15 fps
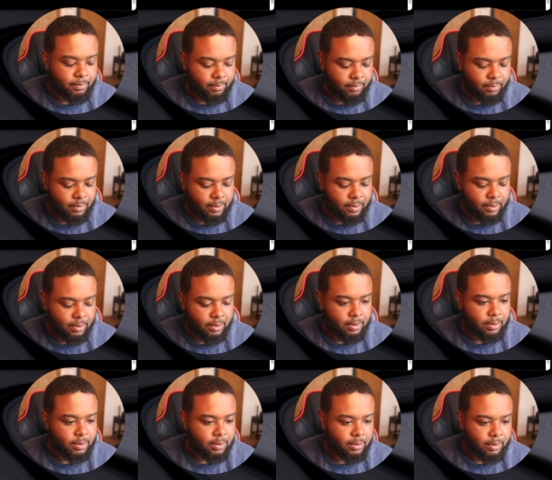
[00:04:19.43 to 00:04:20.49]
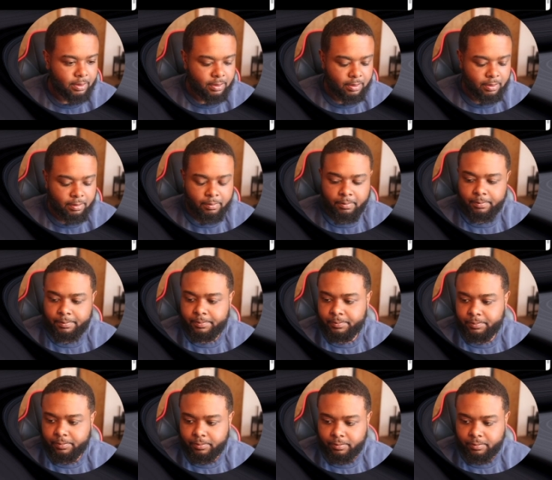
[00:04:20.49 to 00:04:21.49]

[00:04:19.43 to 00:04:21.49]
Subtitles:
Nobody speaks.